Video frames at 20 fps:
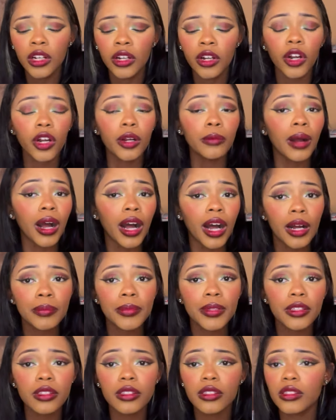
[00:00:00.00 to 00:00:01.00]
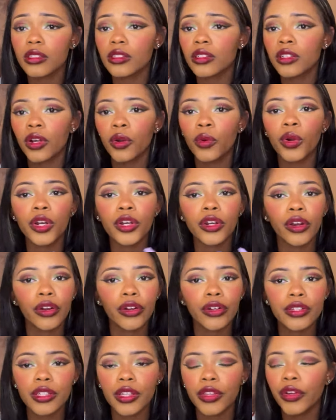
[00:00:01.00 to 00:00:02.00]
Her mom is, you know, a
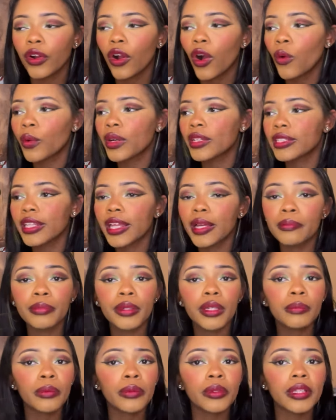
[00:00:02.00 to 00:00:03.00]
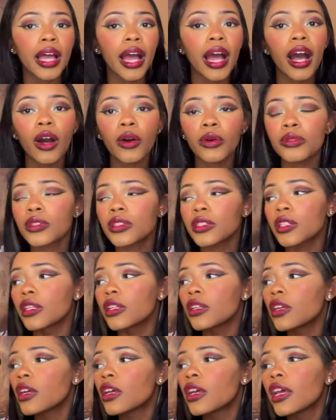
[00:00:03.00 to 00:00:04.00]
nurse, and they're always letting people in the house
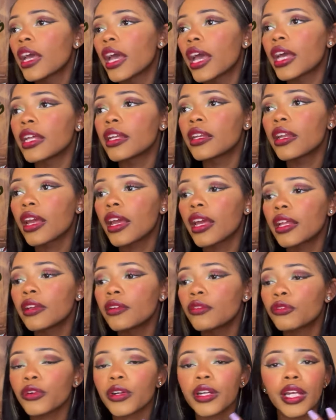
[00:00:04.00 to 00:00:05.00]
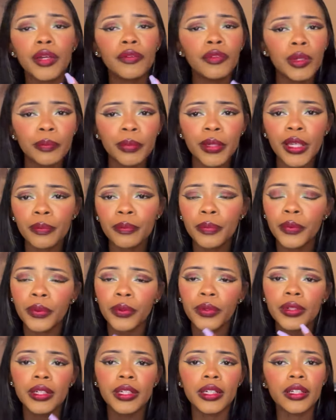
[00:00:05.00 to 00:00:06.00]
and forgiving
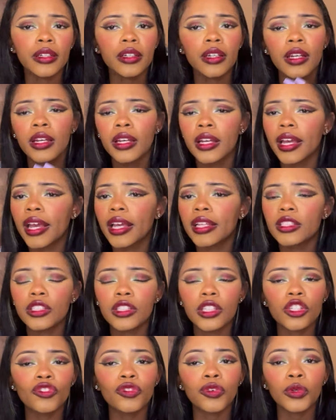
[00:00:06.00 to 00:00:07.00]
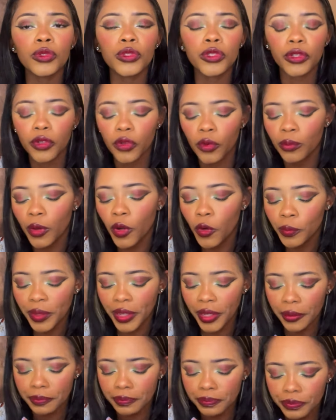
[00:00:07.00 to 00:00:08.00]
people. And it's this full circle moment.